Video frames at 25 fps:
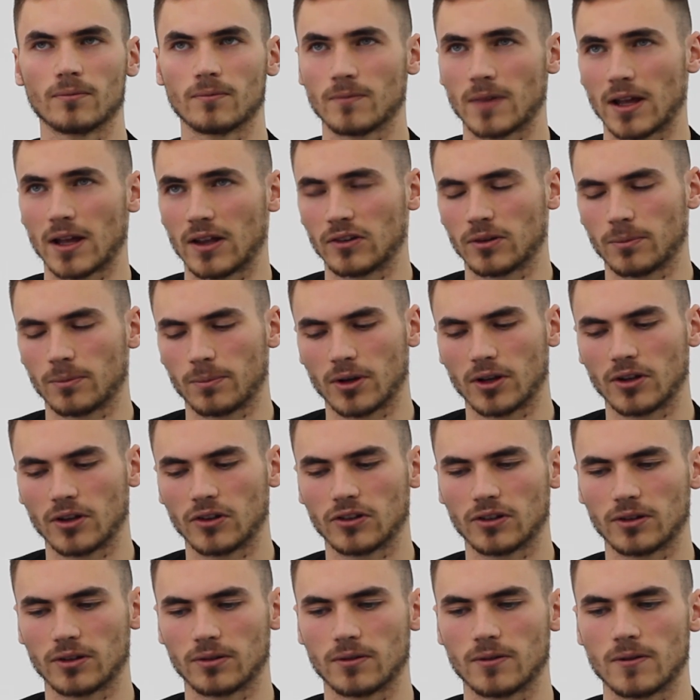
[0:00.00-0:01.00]
as a
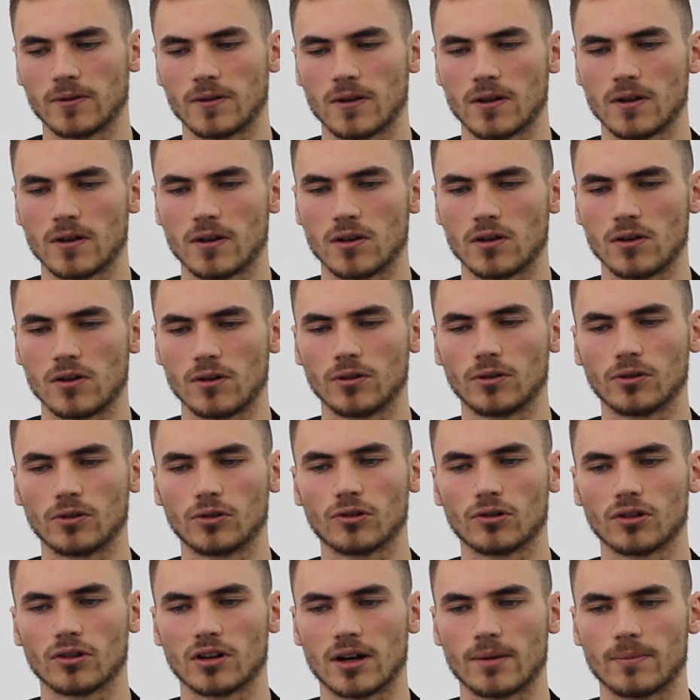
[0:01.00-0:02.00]
person who
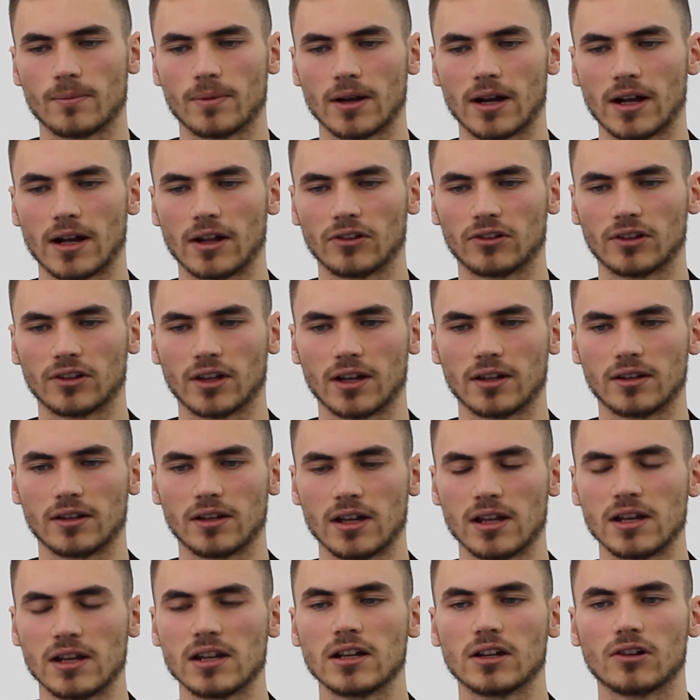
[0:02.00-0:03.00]
grew up outside
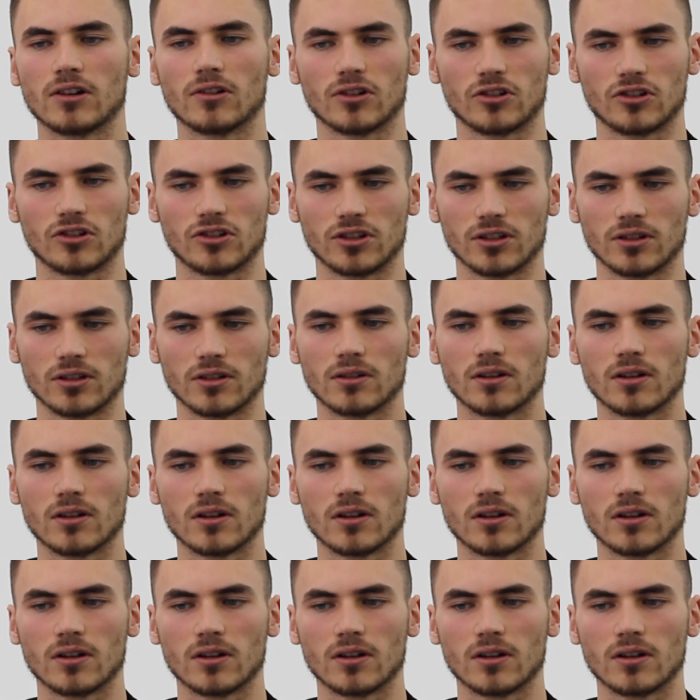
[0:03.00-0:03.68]
any Christian